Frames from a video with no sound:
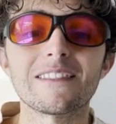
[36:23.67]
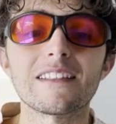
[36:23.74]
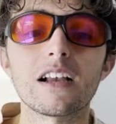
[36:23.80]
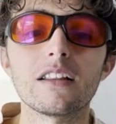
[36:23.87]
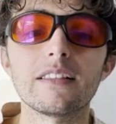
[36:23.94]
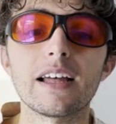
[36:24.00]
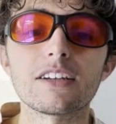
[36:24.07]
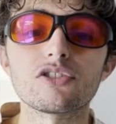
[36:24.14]

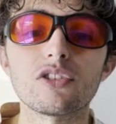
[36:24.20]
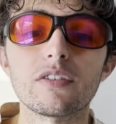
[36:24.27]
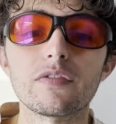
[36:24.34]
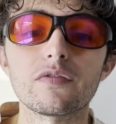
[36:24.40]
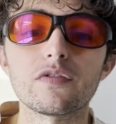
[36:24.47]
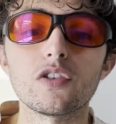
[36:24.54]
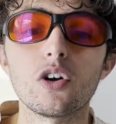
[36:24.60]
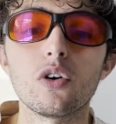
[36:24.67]
Electron
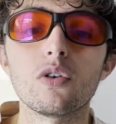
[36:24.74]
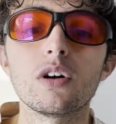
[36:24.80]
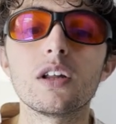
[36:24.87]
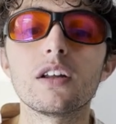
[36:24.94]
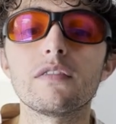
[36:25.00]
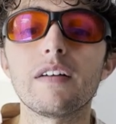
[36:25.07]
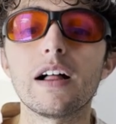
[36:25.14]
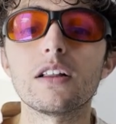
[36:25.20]
flow
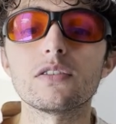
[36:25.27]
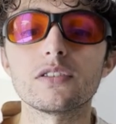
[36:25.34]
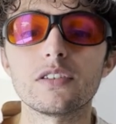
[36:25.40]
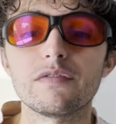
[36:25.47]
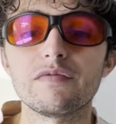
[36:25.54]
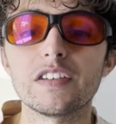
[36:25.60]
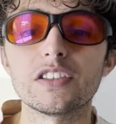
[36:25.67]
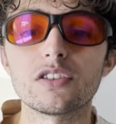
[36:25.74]
follows the
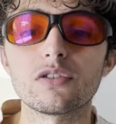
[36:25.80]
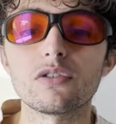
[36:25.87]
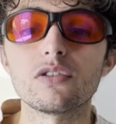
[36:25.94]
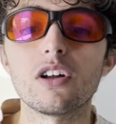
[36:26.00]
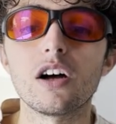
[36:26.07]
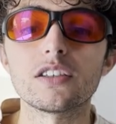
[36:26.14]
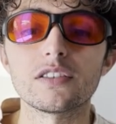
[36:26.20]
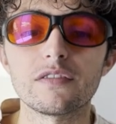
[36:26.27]
physical
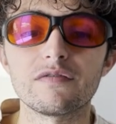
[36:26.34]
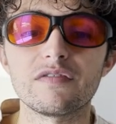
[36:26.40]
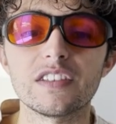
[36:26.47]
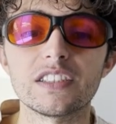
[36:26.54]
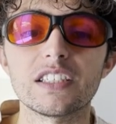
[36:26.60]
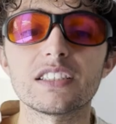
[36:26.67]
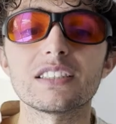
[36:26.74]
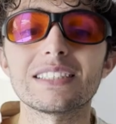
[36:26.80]
laws of
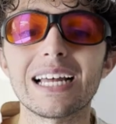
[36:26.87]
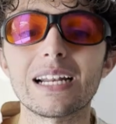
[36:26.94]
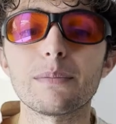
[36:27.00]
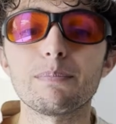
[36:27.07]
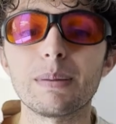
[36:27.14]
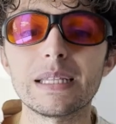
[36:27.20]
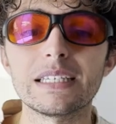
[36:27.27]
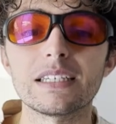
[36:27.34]
physics, not
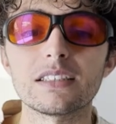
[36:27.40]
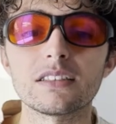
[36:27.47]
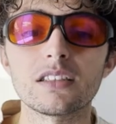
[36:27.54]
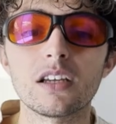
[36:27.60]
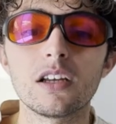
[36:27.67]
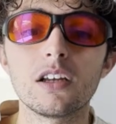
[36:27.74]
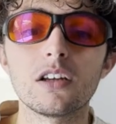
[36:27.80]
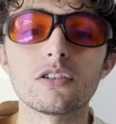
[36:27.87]
opinions.
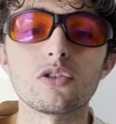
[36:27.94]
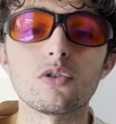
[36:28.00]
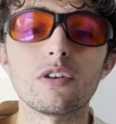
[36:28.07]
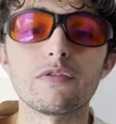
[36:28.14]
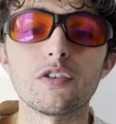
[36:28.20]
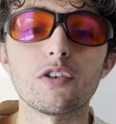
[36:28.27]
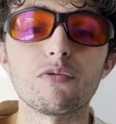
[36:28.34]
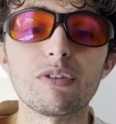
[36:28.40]
So
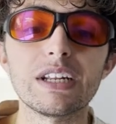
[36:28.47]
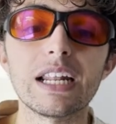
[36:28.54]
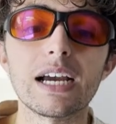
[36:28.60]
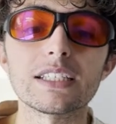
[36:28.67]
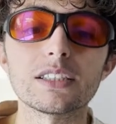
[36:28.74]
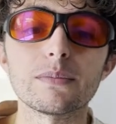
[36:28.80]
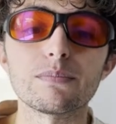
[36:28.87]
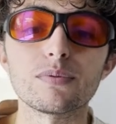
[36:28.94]
if your
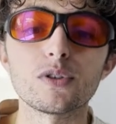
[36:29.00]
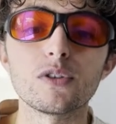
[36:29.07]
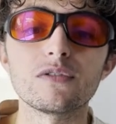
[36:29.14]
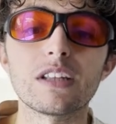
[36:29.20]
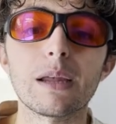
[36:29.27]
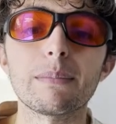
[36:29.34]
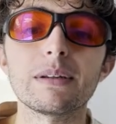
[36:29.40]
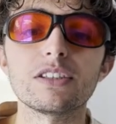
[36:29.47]
redox improves,
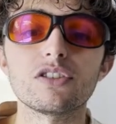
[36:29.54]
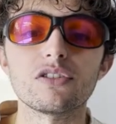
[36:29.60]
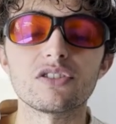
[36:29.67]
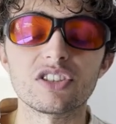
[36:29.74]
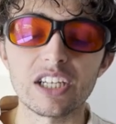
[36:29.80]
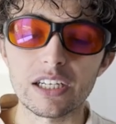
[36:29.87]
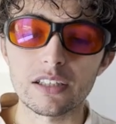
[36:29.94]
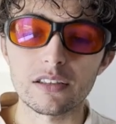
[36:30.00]
that means your
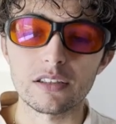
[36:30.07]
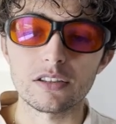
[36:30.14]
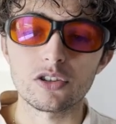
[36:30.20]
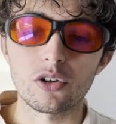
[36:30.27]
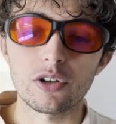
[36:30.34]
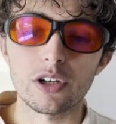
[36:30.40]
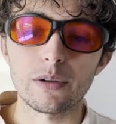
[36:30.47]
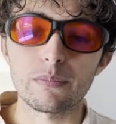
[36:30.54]
signaling is
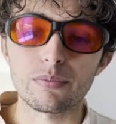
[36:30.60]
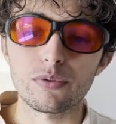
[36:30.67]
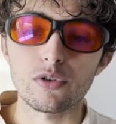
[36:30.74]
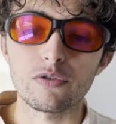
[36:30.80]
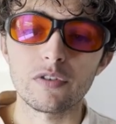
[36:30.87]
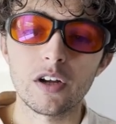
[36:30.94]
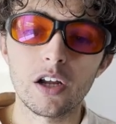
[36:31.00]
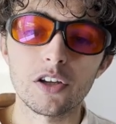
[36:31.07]
going to
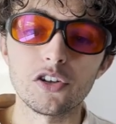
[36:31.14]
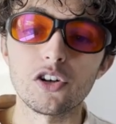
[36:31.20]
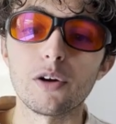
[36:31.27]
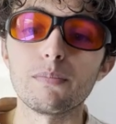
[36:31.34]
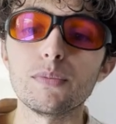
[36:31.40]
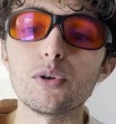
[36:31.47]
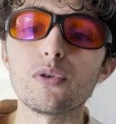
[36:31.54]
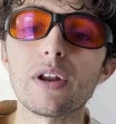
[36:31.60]
improve, your
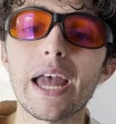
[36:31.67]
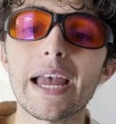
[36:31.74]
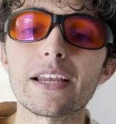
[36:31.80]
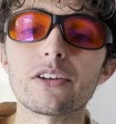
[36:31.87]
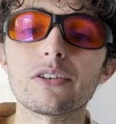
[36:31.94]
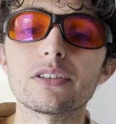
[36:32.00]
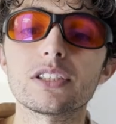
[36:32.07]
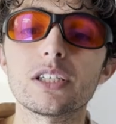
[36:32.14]
immune
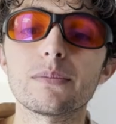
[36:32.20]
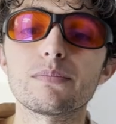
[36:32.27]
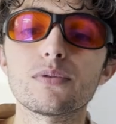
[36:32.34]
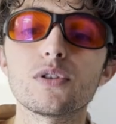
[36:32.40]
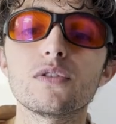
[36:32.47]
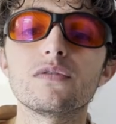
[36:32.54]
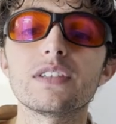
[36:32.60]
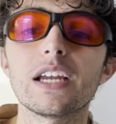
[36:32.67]
accuracy
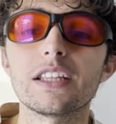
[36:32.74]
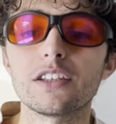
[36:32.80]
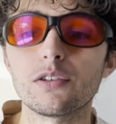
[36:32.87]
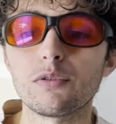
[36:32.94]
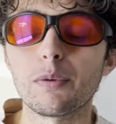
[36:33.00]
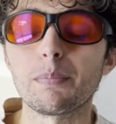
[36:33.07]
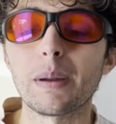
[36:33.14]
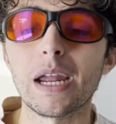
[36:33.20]
improves, and the
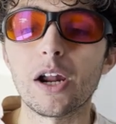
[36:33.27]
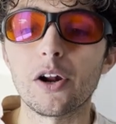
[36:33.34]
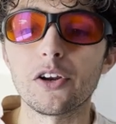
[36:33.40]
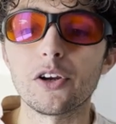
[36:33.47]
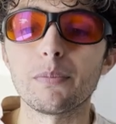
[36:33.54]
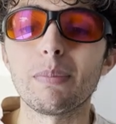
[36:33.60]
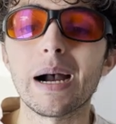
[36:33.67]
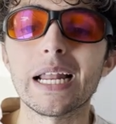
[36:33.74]
repair in
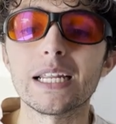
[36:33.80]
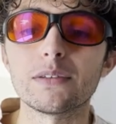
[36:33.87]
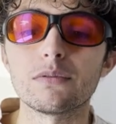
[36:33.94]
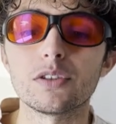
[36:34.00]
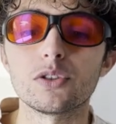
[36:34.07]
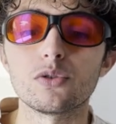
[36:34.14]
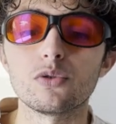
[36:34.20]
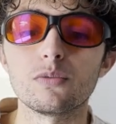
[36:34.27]
your body
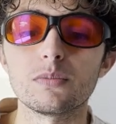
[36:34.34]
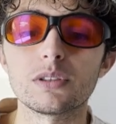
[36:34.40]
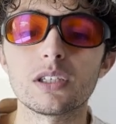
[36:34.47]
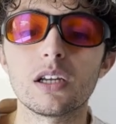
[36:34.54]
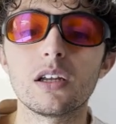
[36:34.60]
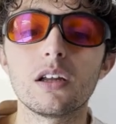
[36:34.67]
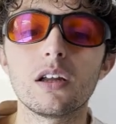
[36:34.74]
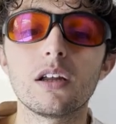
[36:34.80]
resumes.
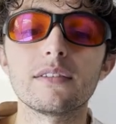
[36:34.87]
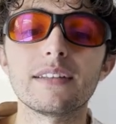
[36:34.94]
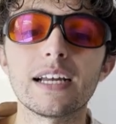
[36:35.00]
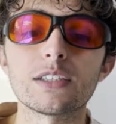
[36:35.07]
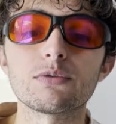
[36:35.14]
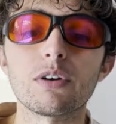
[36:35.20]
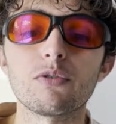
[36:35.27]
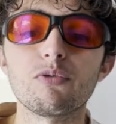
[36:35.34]

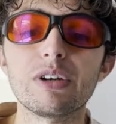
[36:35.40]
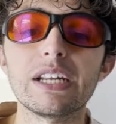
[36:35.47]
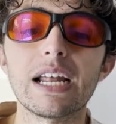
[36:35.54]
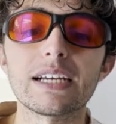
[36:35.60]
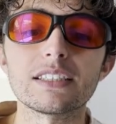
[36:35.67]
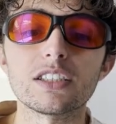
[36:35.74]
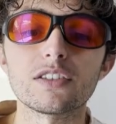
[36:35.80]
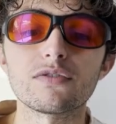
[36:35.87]
That's why
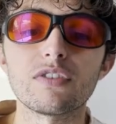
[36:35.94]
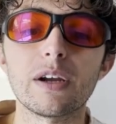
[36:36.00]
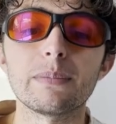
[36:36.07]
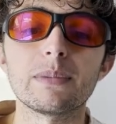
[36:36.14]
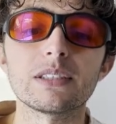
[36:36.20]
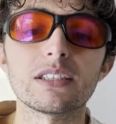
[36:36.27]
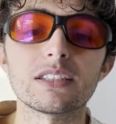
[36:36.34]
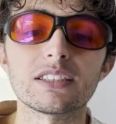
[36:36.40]
redox is framed
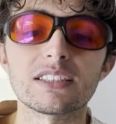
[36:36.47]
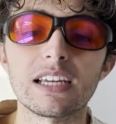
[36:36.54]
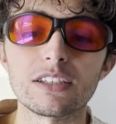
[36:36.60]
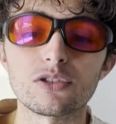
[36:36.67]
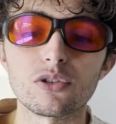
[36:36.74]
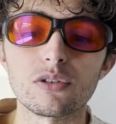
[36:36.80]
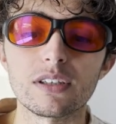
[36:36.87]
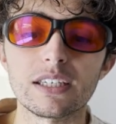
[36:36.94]
as
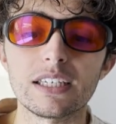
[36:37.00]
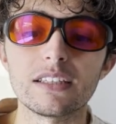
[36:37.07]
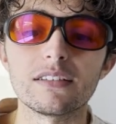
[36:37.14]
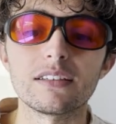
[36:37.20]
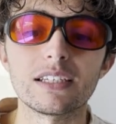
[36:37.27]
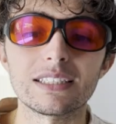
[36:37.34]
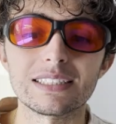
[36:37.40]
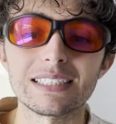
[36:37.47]
essential to
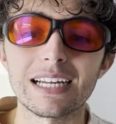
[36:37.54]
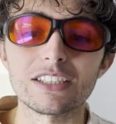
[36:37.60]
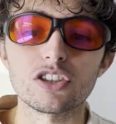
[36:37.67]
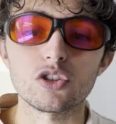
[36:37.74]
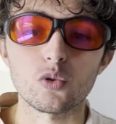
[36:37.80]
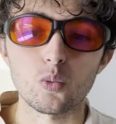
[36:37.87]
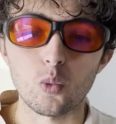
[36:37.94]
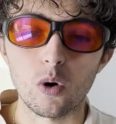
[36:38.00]
healing. It's not
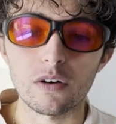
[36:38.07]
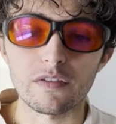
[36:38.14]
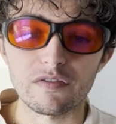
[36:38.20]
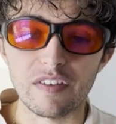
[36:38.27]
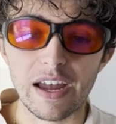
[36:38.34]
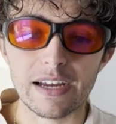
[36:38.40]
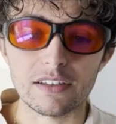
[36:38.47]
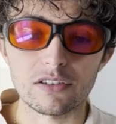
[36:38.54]
just one
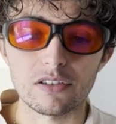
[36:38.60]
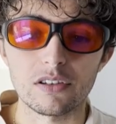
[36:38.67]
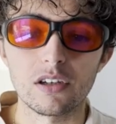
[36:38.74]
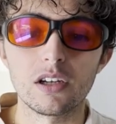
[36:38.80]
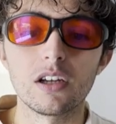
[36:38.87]
factor.